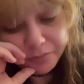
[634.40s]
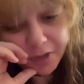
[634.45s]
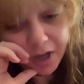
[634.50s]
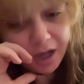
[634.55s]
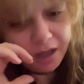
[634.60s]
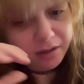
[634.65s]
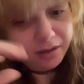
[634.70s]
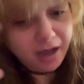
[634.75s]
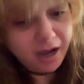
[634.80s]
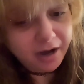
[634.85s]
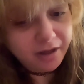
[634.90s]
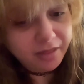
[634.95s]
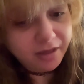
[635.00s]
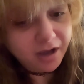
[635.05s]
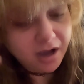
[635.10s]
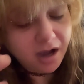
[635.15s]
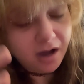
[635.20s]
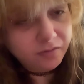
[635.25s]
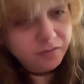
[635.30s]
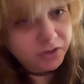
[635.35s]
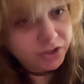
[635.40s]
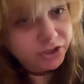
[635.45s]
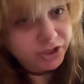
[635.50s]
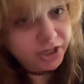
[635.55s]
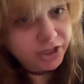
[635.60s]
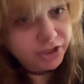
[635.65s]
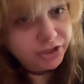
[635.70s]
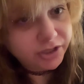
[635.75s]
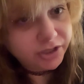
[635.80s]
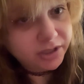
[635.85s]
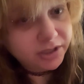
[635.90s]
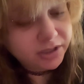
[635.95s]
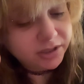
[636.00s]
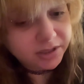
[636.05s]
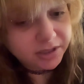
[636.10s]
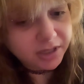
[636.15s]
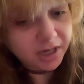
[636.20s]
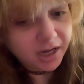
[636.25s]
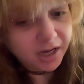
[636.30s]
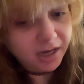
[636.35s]
A lot of the
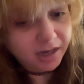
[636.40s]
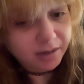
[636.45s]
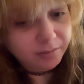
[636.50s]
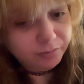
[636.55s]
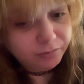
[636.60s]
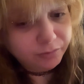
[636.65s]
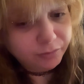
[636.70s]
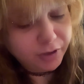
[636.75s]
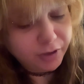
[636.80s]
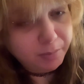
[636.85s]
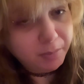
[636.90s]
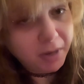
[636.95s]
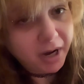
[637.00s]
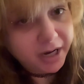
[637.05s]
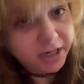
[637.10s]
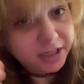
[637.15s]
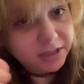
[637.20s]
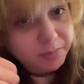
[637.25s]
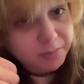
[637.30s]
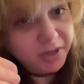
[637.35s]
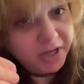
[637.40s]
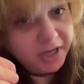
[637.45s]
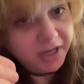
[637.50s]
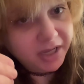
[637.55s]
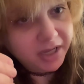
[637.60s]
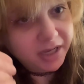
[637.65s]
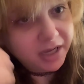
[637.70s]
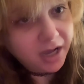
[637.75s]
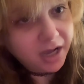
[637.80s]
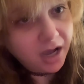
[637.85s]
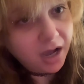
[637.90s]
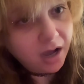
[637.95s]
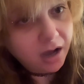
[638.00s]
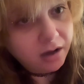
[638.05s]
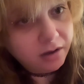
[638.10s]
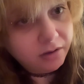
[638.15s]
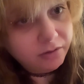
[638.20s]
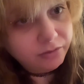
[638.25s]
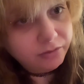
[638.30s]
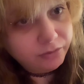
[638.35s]
conversations remind me
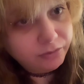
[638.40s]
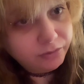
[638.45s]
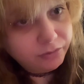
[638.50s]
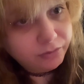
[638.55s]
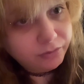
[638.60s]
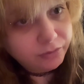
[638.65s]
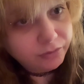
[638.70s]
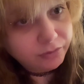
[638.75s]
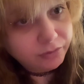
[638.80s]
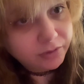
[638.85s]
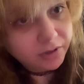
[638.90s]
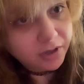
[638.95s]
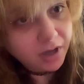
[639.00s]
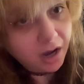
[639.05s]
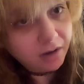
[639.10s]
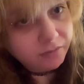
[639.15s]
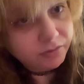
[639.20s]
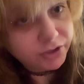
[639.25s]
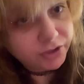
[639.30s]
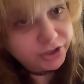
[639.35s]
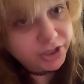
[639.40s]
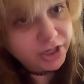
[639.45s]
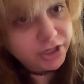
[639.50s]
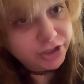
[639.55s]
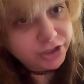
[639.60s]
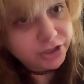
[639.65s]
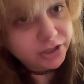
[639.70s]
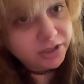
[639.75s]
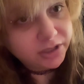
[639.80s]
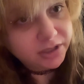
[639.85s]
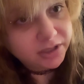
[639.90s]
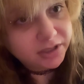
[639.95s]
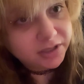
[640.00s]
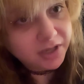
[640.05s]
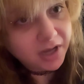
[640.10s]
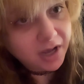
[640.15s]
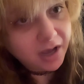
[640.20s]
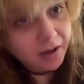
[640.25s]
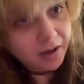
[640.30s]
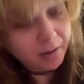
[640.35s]
of conversations
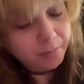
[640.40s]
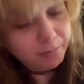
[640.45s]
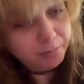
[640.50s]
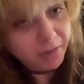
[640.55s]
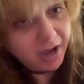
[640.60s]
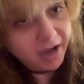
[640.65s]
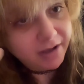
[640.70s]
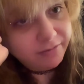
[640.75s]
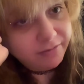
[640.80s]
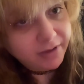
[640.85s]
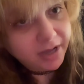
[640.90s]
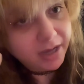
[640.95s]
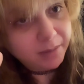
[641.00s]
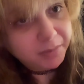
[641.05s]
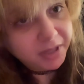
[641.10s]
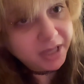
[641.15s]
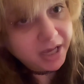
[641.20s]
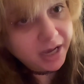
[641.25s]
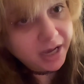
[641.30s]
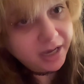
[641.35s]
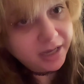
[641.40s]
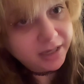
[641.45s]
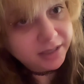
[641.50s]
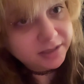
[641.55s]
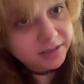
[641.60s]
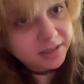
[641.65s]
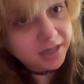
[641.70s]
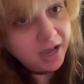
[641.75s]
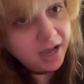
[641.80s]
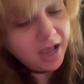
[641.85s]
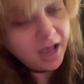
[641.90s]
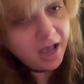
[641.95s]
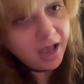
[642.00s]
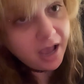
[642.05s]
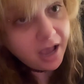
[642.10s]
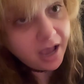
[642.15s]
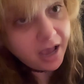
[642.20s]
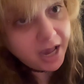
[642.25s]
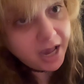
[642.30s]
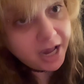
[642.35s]
my family has
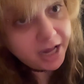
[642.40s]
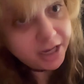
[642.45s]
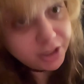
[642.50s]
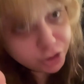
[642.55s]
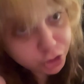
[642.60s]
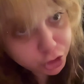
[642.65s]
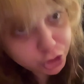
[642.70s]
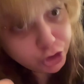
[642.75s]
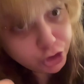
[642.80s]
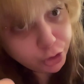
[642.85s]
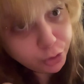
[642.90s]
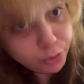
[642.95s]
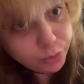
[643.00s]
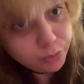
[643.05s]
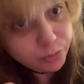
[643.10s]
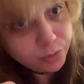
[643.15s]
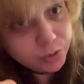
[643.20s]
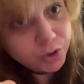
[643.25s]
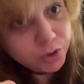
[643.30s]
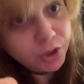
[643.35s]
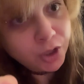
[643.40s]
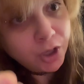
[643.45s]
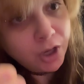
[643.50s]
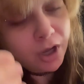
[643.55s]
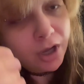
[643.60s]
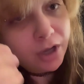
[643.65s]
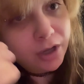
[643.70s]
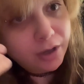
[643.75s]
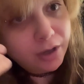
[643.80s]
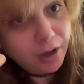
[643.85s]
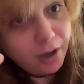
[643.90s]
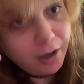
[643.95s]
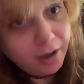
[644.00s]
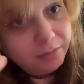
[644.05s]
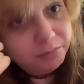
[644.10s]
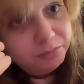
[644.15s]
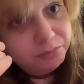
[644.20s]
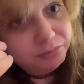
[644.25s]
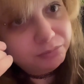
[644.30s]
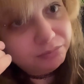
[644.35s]
as Jews,
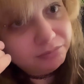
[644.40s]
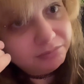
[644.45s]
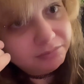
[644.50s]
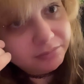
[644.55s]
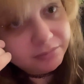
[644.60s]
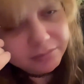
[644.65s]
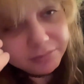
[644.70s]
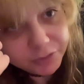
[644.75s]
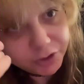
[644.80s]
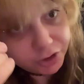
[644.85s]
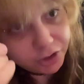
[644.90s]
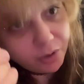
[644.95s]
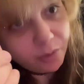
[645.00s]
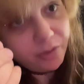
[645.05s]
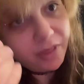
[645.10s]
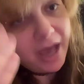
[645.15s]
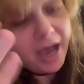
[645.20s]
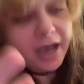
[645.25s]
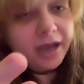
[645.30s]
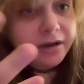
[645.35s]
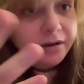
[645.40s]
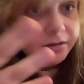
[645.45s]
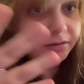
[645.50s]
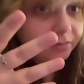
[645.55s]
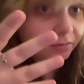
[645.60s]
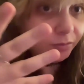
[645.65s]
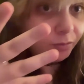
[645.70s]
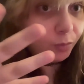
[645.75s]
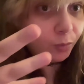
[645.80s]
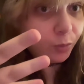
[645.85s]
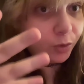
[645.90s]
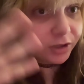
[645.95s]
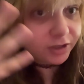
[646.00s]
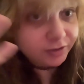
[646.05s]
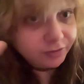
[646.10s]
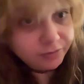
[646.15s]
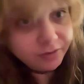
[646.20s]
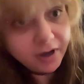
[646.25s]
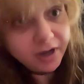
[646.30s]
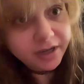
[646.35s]
so that was
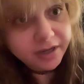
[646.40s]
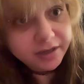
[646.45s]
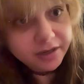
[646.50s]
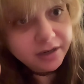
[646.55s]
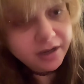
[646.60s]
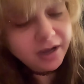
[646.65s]
fun,